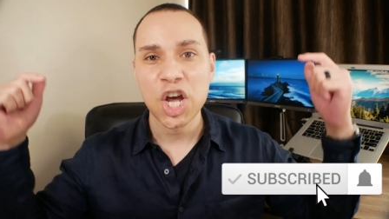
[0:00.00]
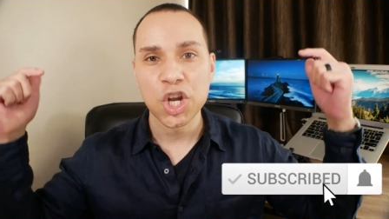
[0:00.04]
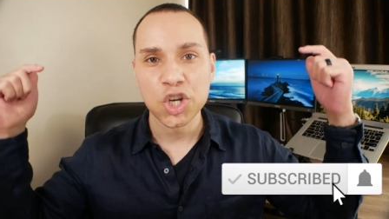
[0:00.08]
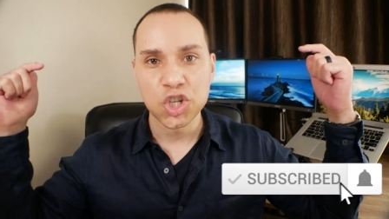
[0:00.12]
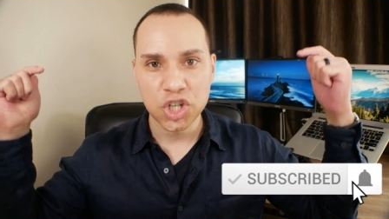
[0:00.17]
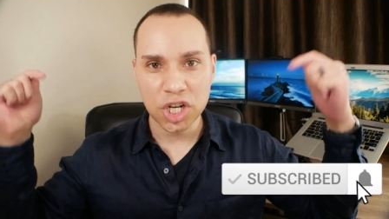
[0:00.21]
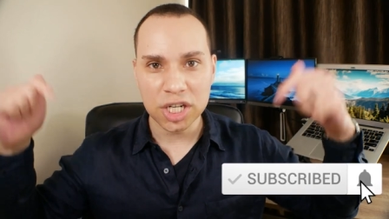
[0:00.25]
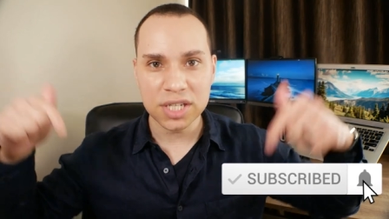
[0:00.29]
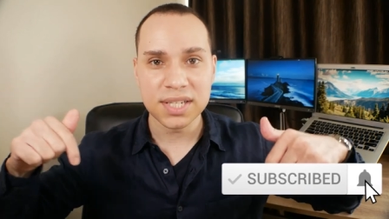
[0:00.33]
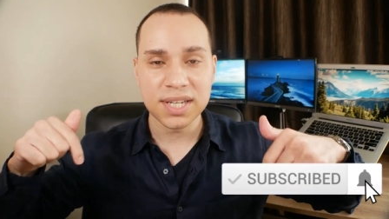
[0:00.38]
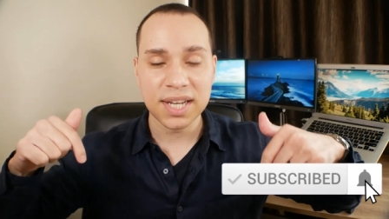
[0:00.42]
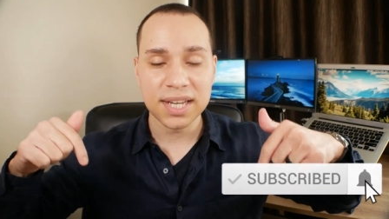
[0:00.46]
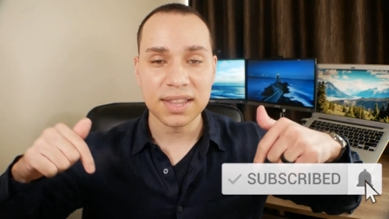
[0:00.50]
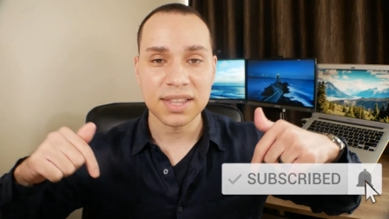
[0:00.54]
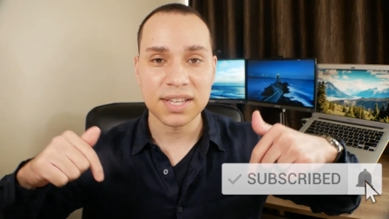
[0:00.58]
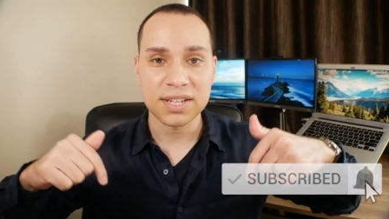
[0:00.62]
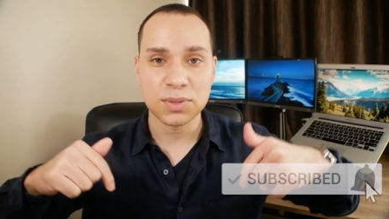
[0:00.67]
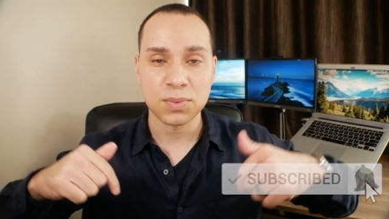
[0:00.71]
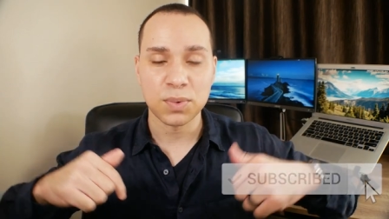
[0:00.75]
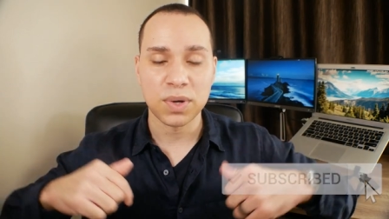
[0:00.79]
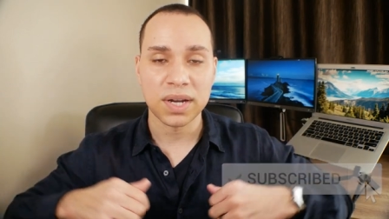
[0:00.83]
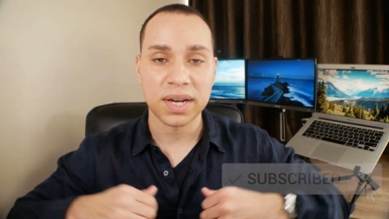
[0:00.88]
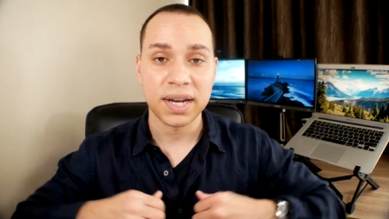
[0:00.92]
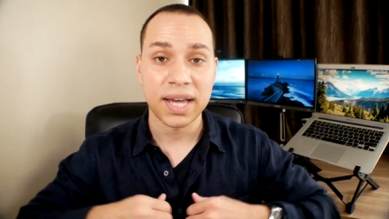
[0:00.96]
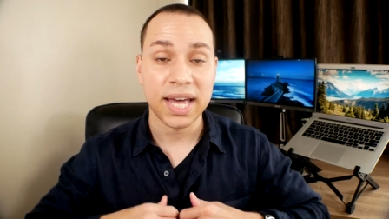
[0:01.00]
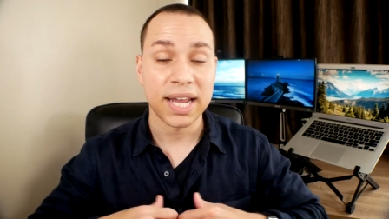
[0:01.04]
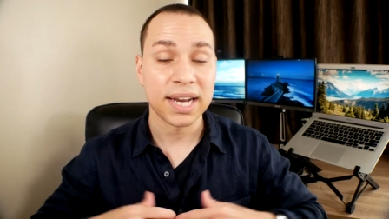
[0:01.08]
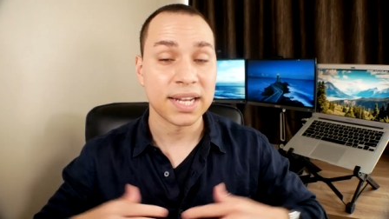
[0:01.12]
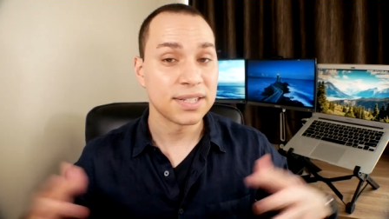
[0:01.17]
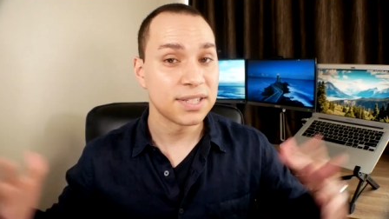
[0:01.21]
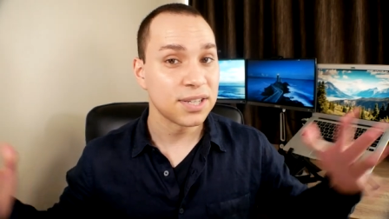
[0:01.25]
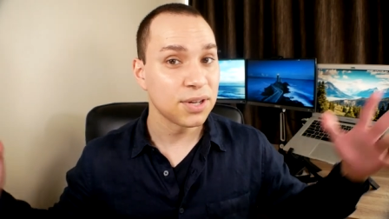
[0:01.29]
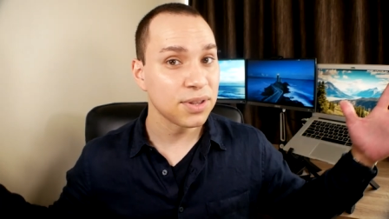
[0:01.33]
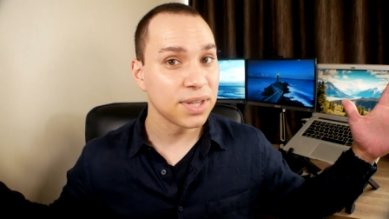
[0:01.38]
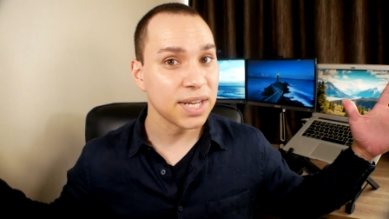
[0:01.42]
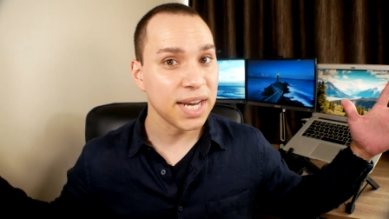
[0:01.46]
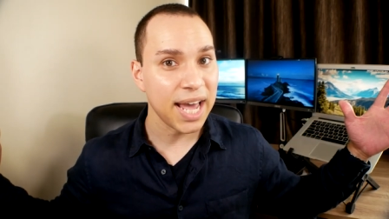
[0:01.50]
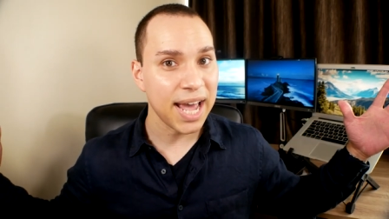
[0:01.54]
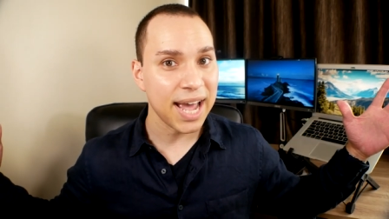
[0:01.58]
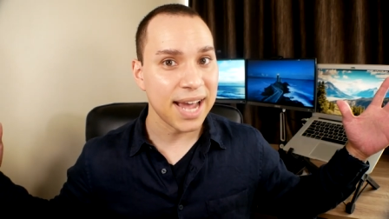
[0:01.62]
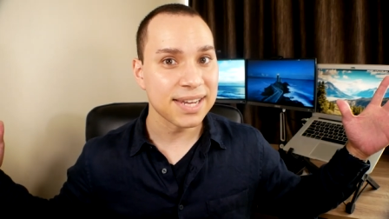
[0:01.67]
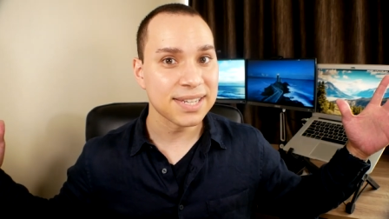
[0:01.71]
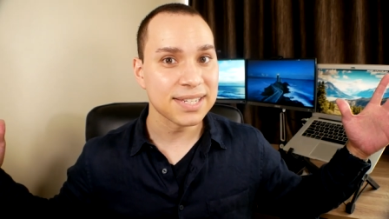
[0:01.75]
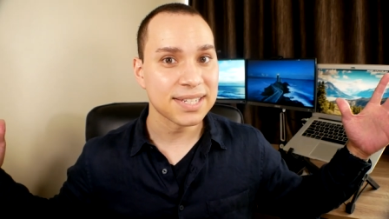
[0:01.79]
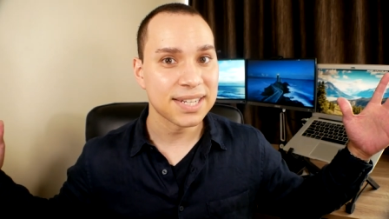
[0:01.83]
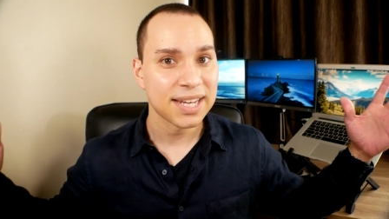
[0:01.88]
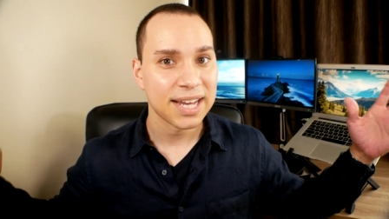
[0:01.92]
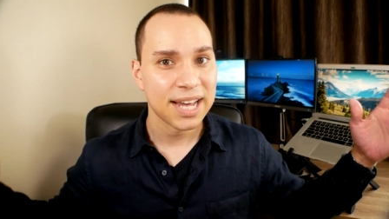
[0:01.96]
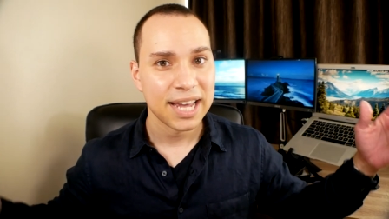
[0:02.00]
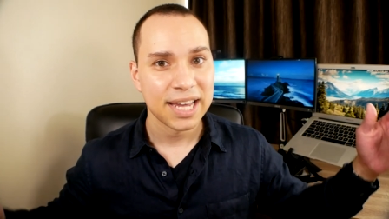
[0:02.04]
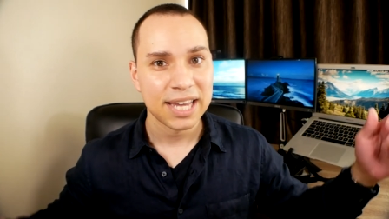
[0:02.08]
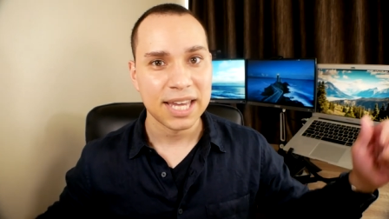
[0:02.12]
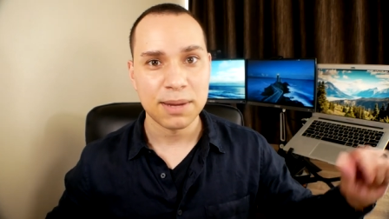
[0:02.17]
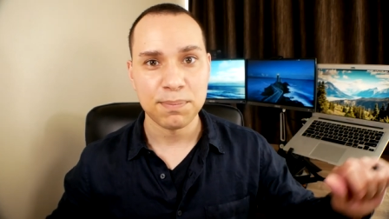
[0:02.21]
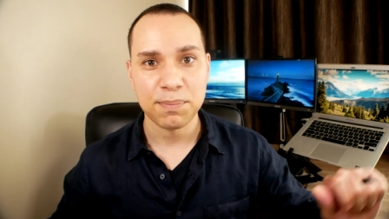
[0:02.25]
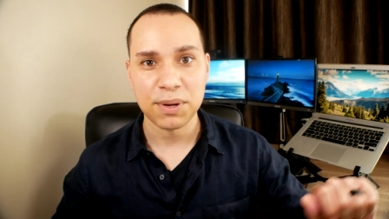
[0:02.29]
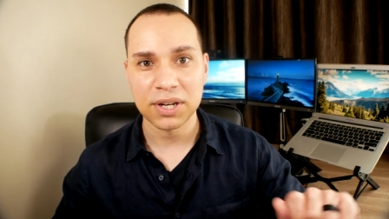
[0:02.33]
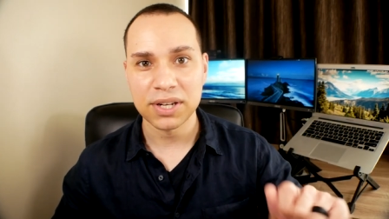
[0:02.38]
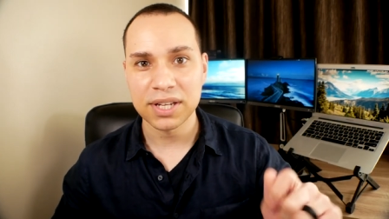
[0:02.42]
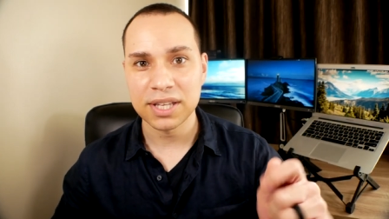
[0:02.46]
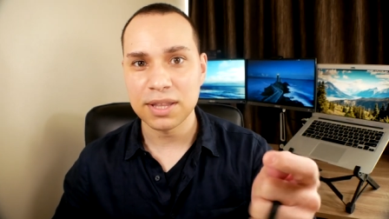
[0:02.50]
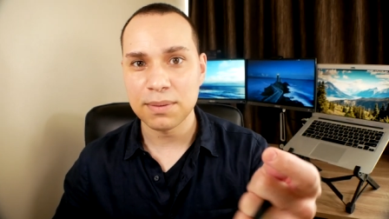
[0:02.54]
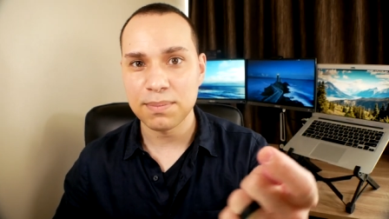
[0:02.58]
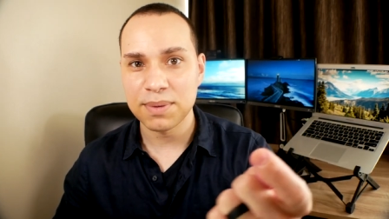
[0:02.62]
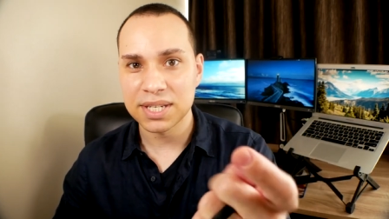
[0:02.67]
just like this one, and until the next, keep building the